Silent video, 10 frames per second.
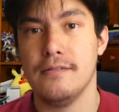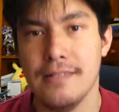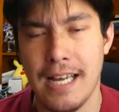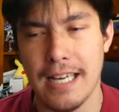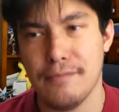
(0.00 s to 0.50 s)

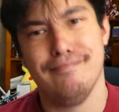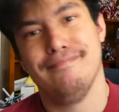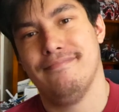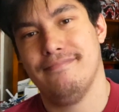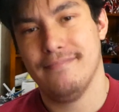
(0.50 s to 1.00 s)
Like,
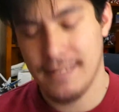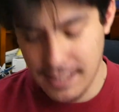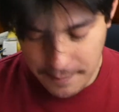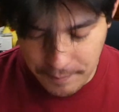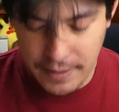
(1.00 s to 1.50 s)

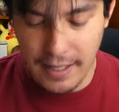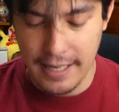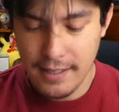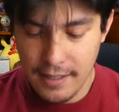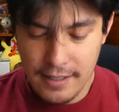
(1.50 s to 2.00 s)
be
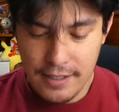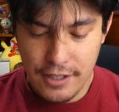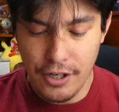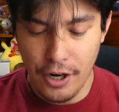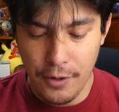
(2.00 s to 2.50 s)
like,
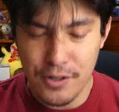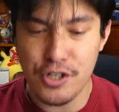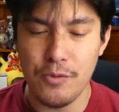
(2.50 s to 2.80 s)
you know,